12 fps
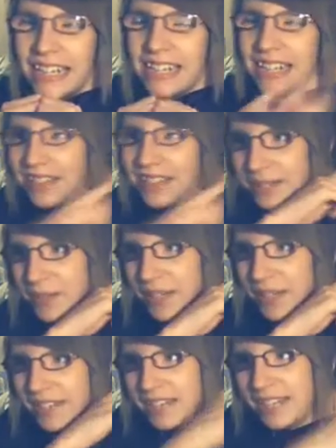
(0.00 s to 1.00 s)
so I could
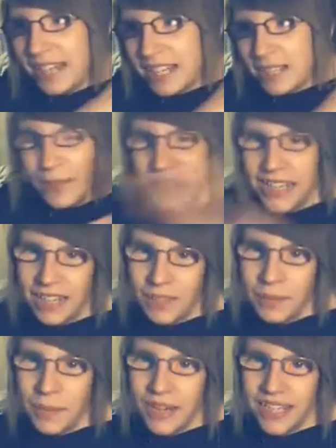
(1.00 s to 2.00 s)
put it next to my
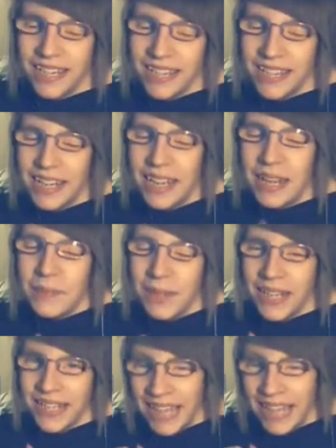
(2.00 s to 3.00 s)
Daniel pictures.
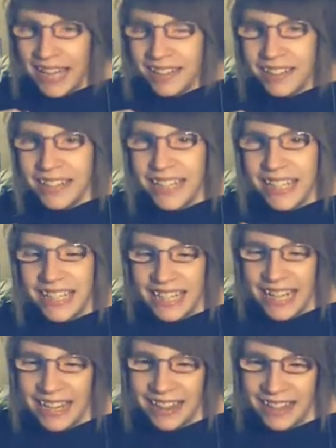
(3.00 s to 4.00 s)
Because Daniel
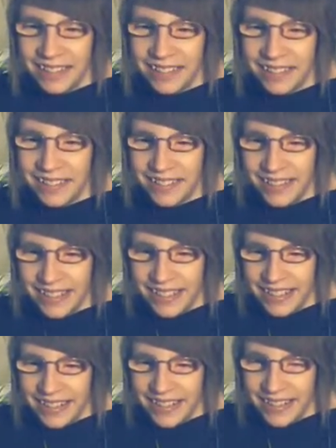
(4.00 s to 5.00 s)
needs a little
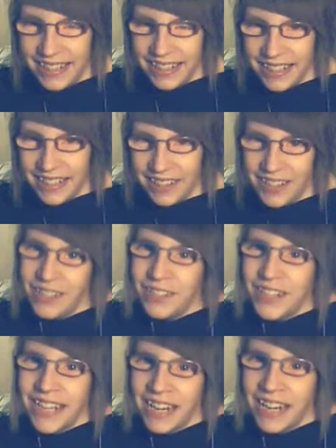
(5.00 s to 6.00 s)

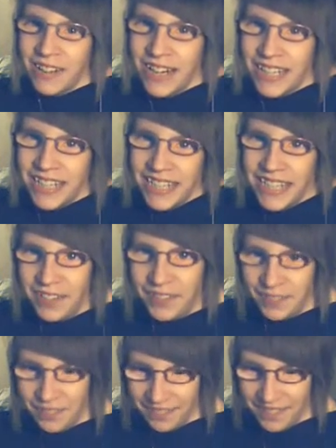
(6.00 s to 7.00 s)
Christmas decoration too.
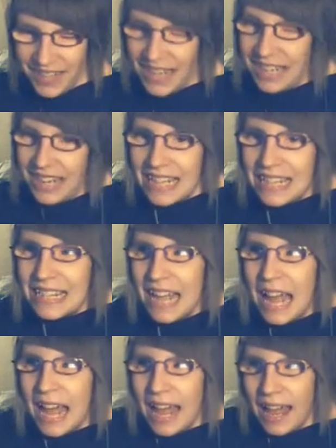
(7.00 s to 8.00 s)
And yes,
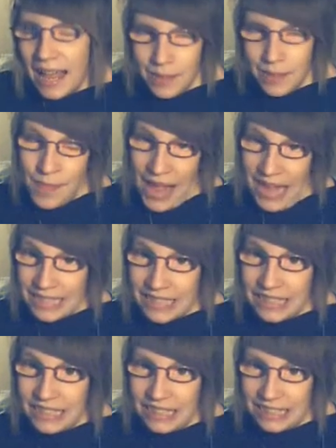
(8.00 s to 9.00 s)
I'm
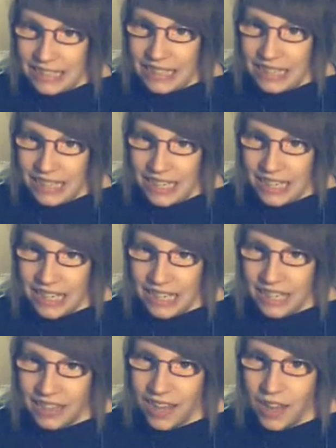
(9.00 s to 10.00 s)
madly
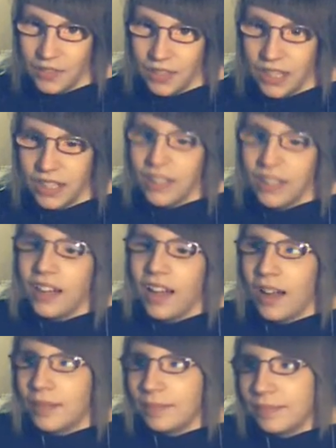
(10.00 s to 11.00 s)
in love.
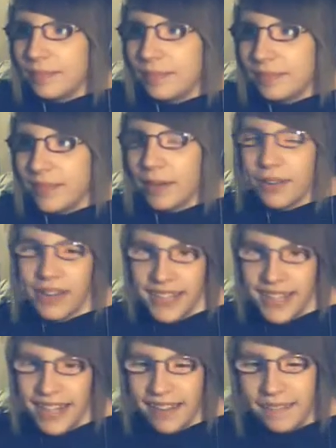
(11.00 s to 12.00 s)
I'm
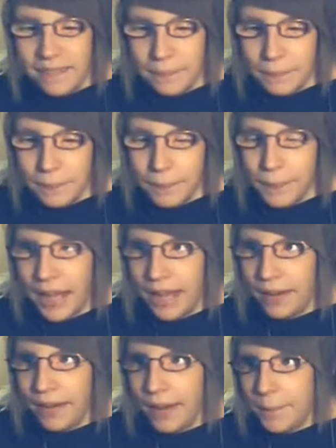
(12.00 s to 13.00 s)
crazy, but
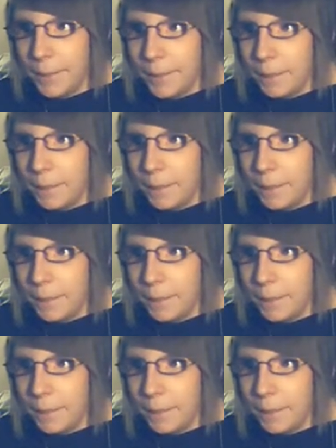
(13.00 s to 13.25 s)
I don't care.